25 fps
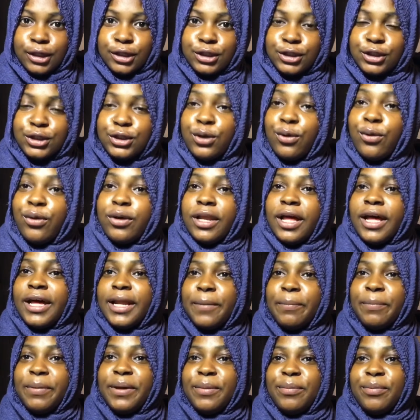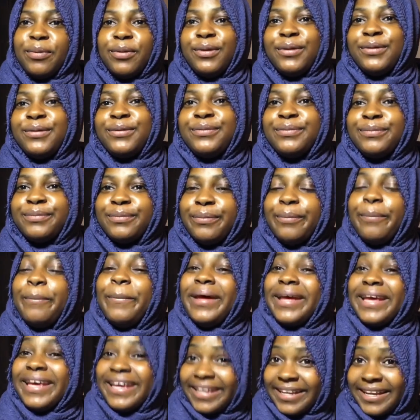So a lot of people
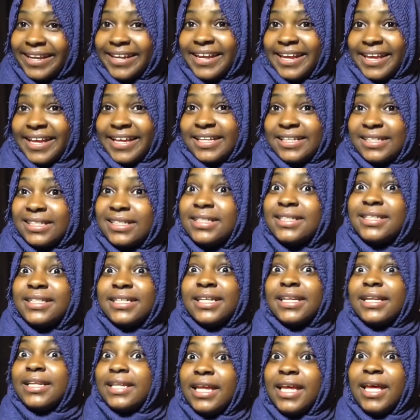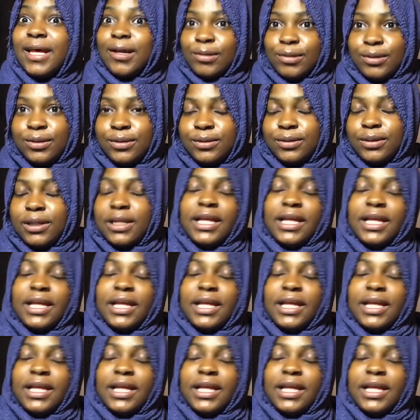back in the days, still now,